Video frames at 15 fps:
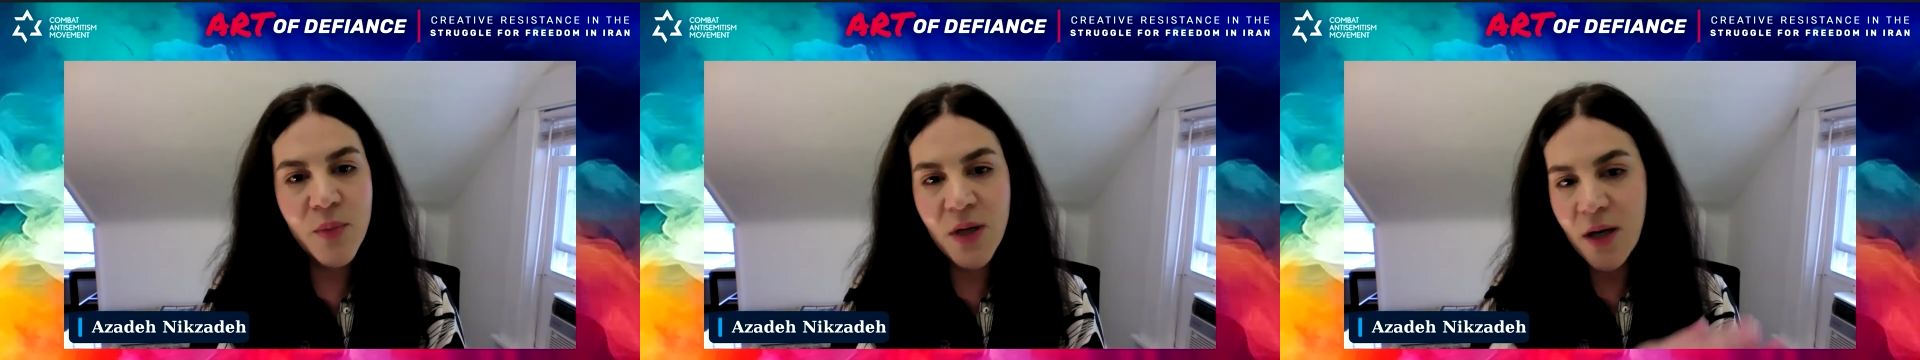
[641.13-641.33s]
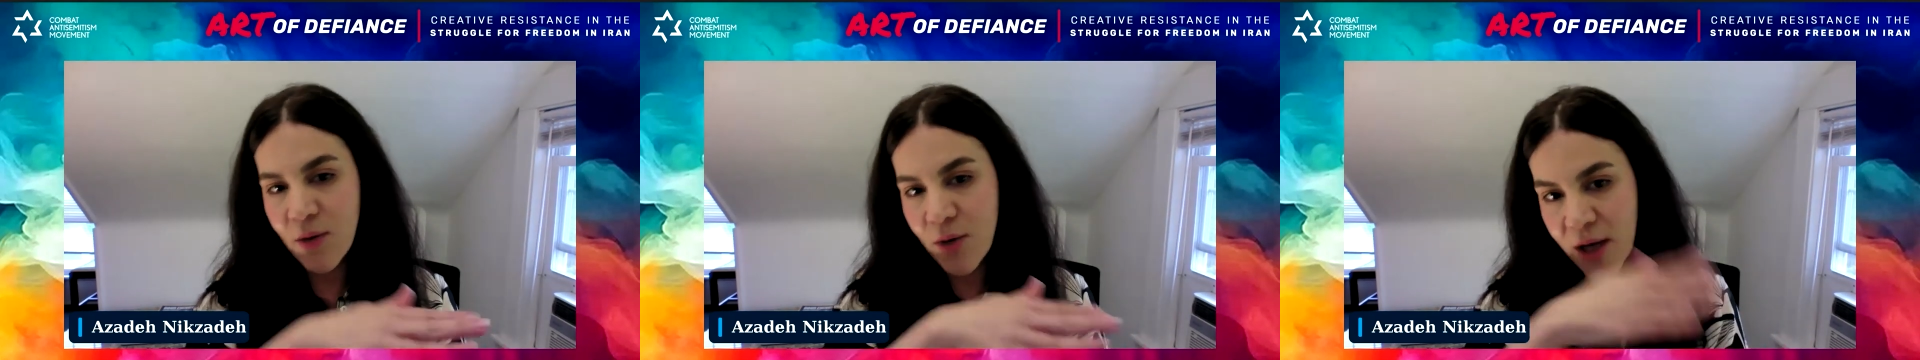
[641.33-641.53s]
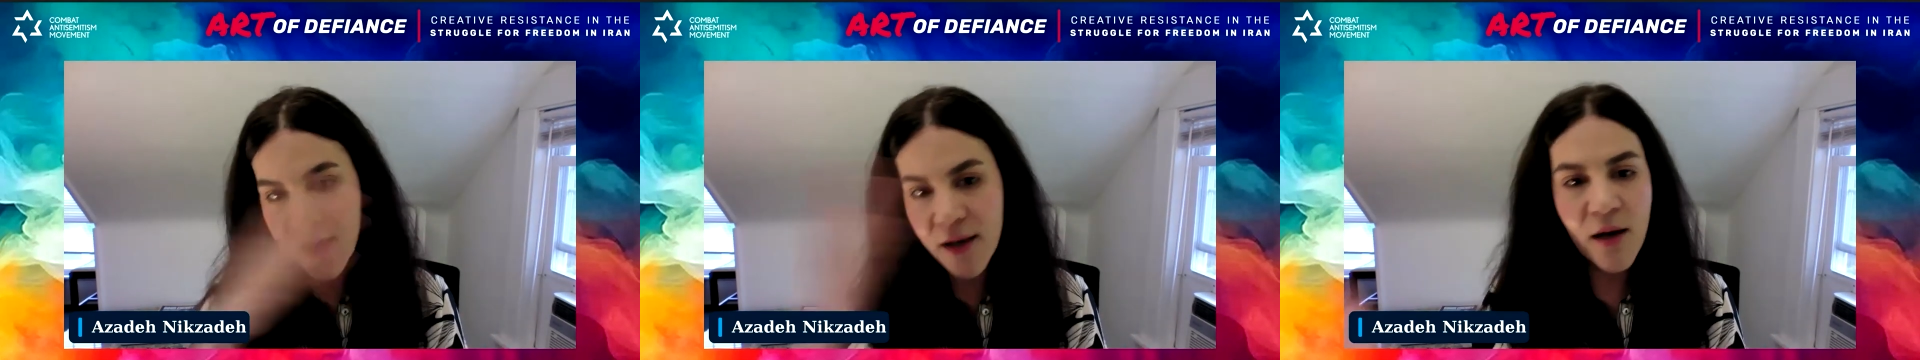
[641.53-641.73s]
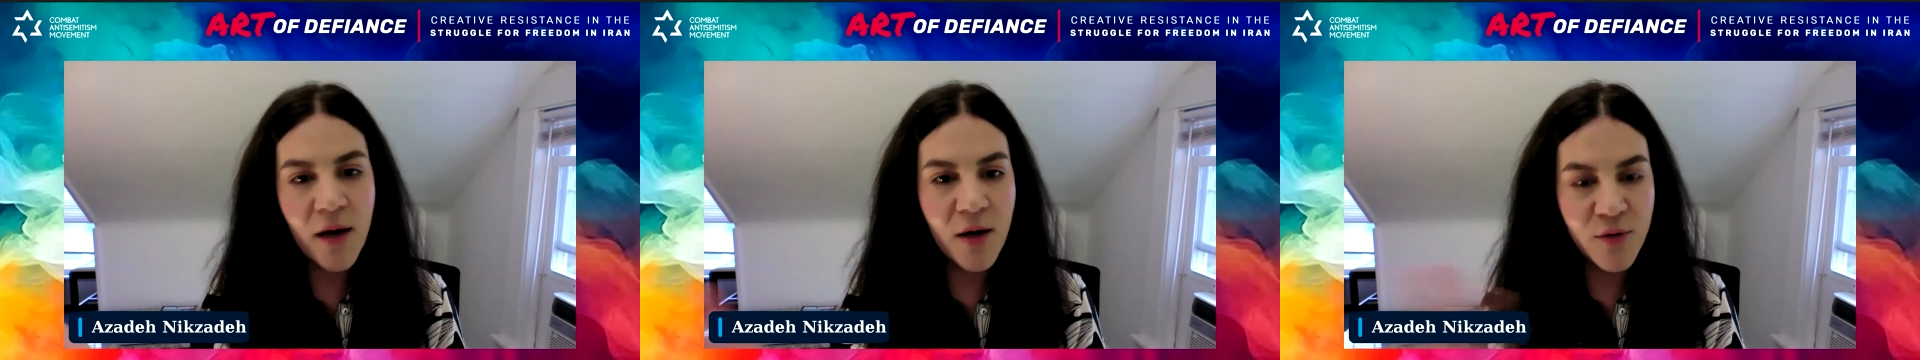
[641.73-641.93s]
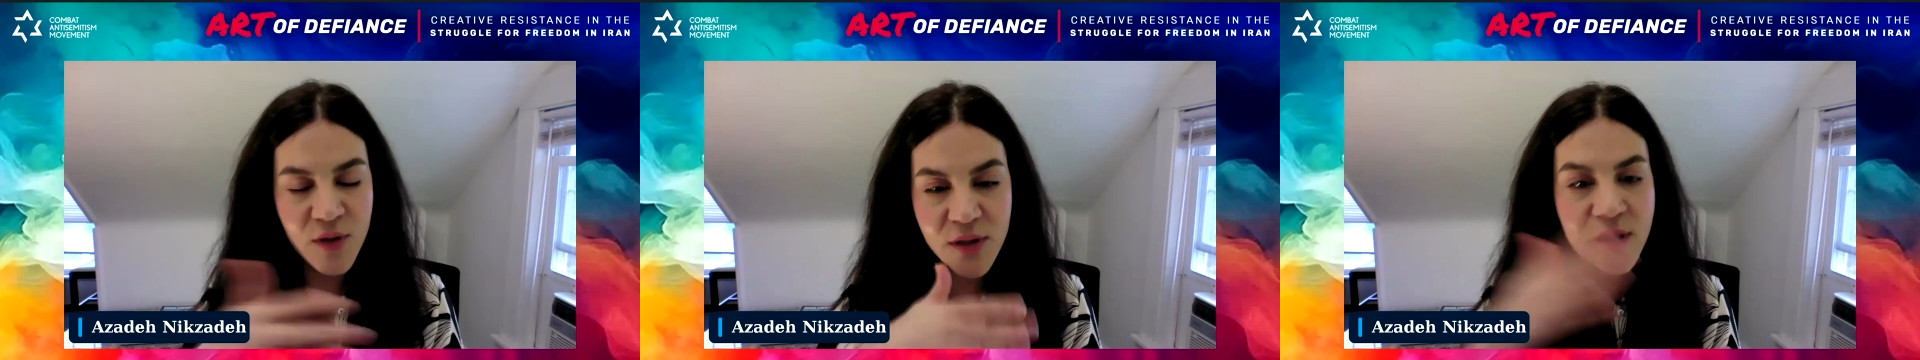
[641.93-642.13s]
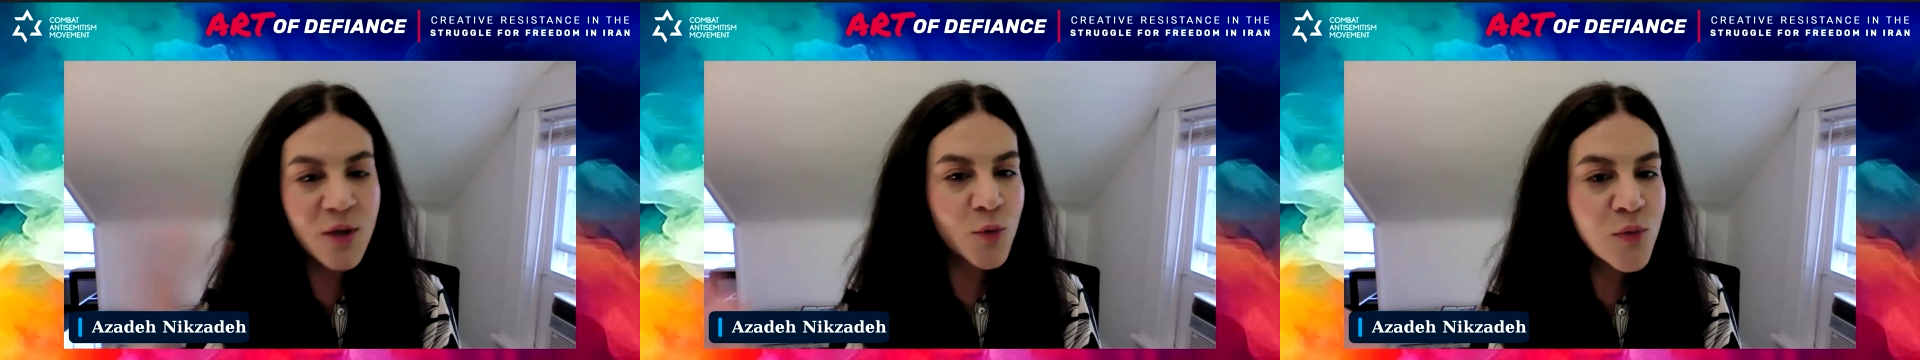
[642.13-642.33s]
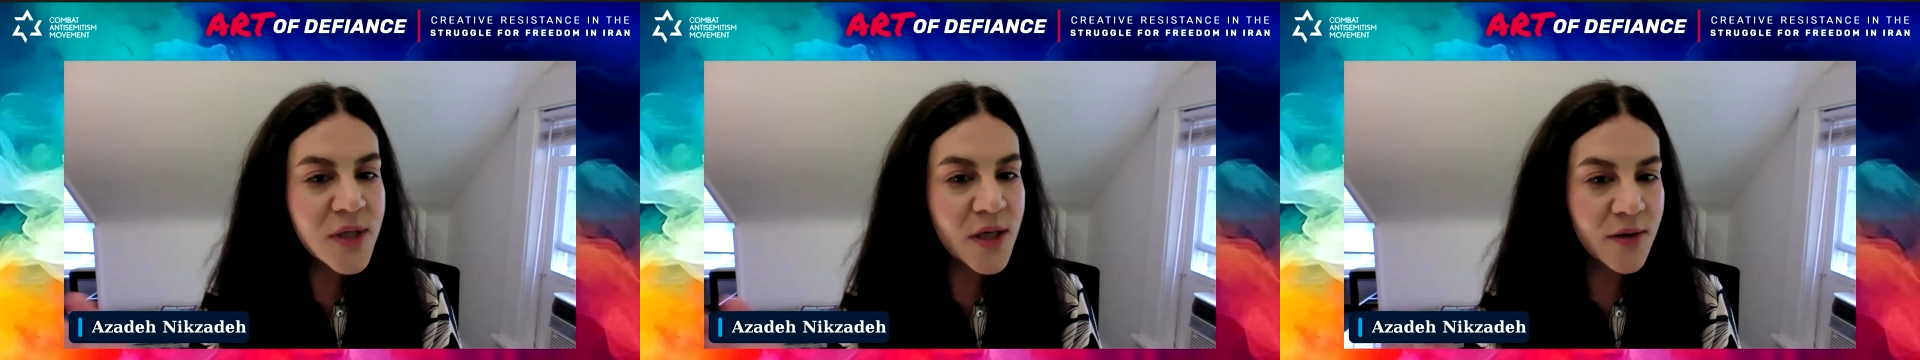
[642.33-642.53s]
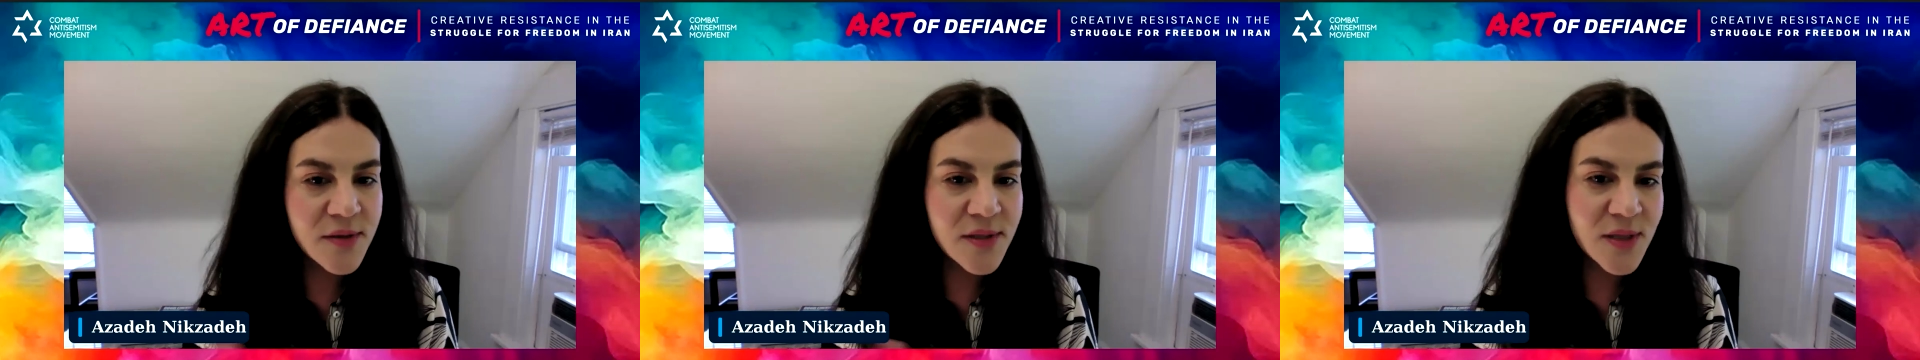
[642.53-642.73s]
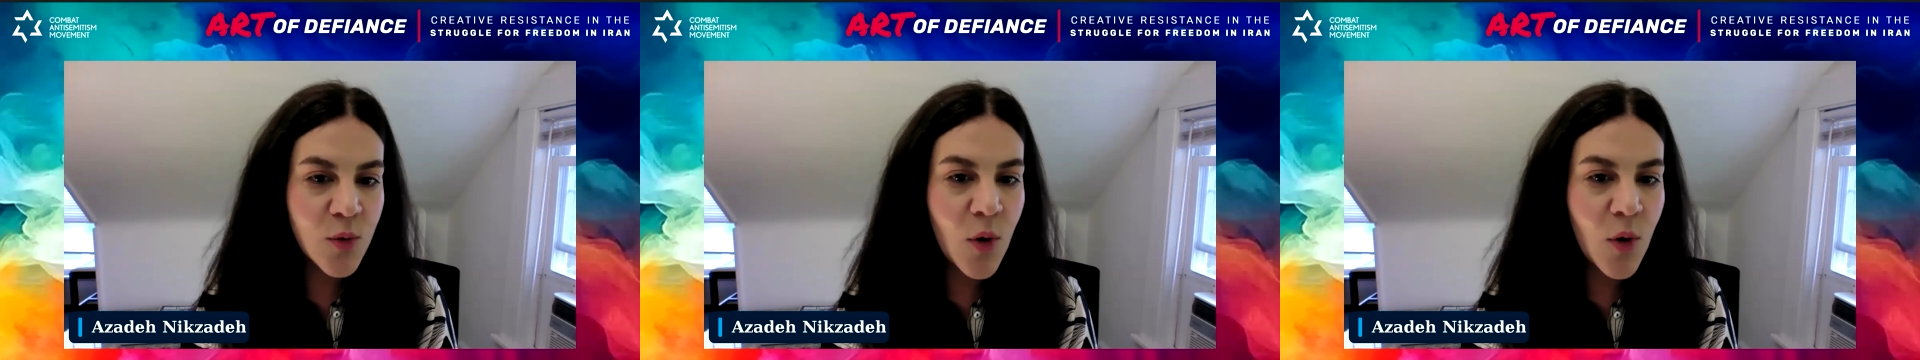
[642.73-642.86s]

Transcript: the recruiters